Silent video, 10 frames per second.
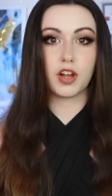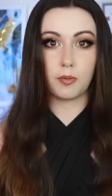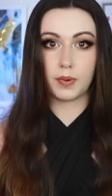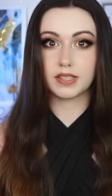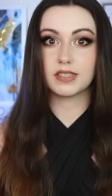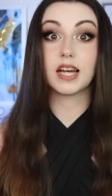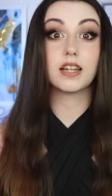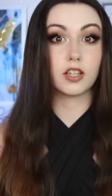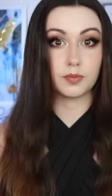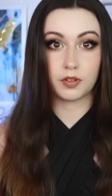therapists and
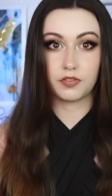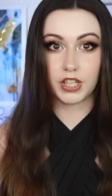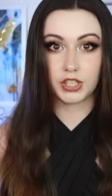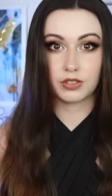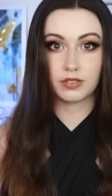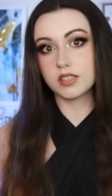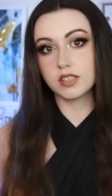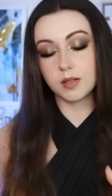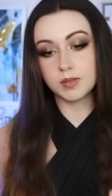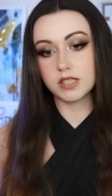other professionals.
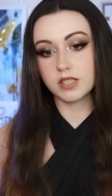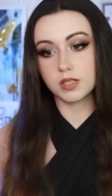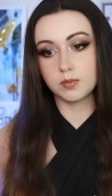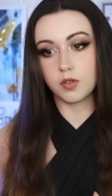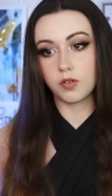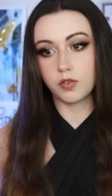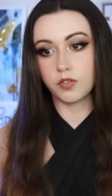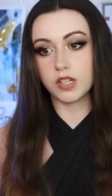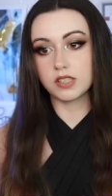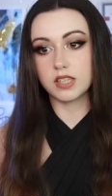Subsystem
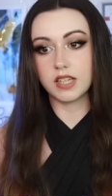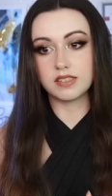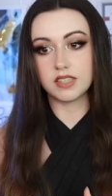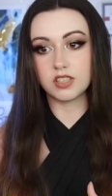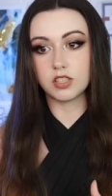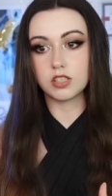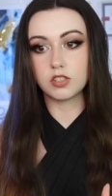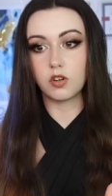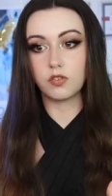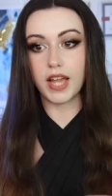refers to the existence
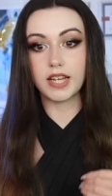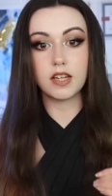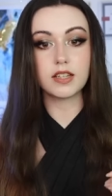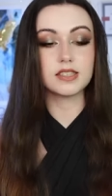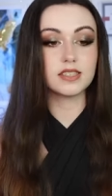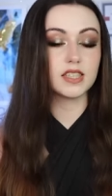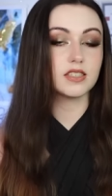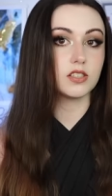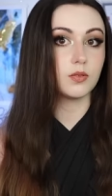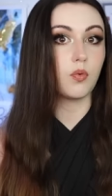of another
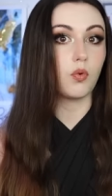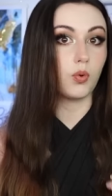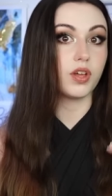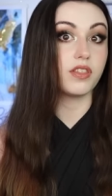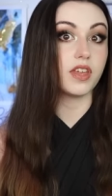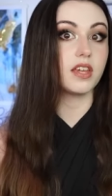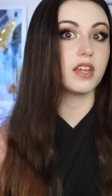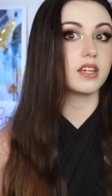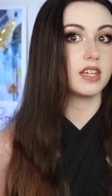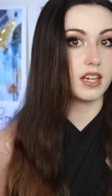system within
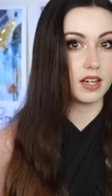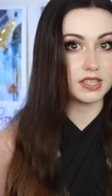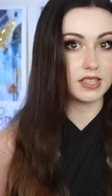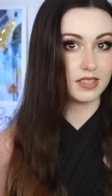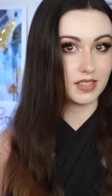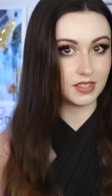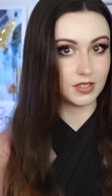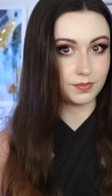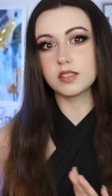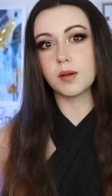a DID
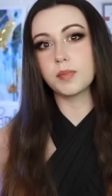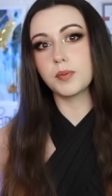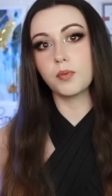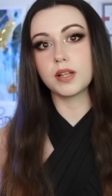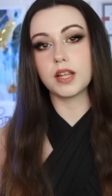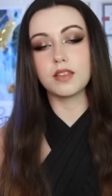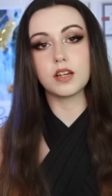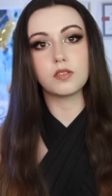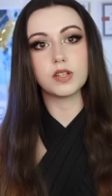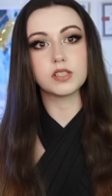system. Some people, when they
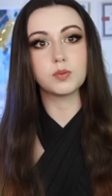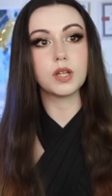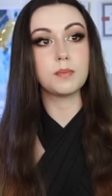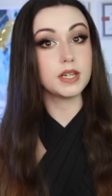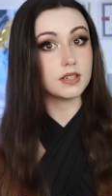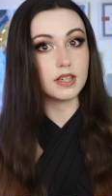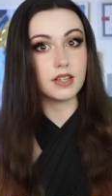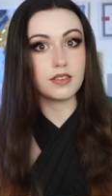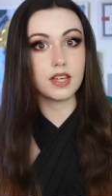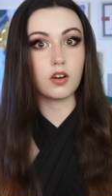think of this, will immediately
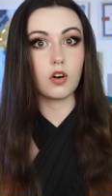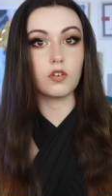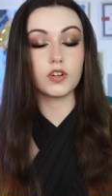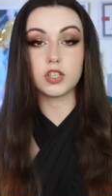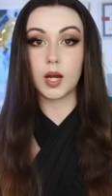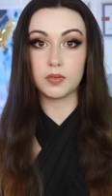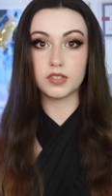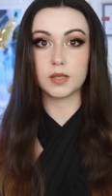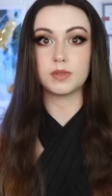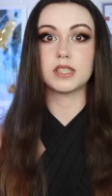think of a type of
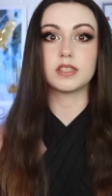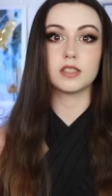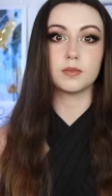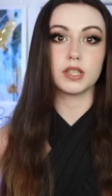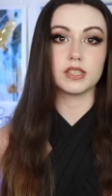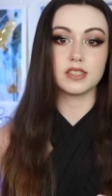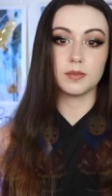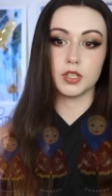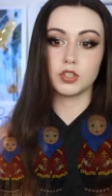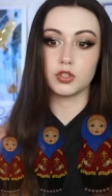subsystem that is
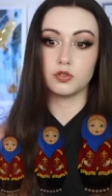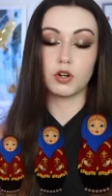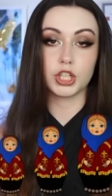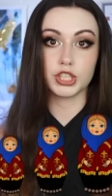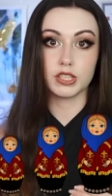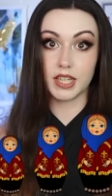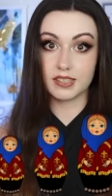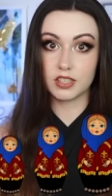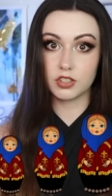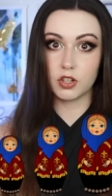similar to Russian
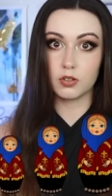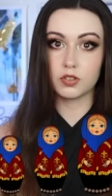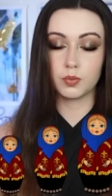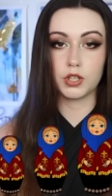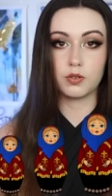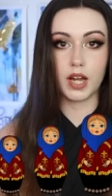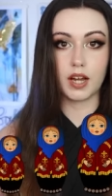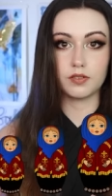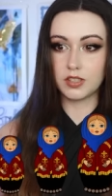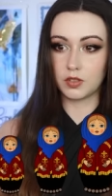nesting dolls, where you
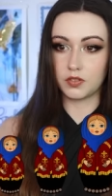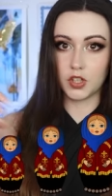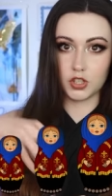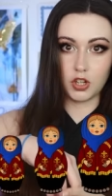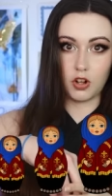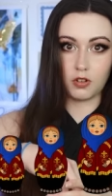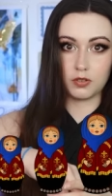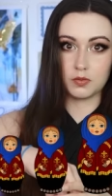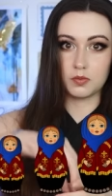have sort of a doll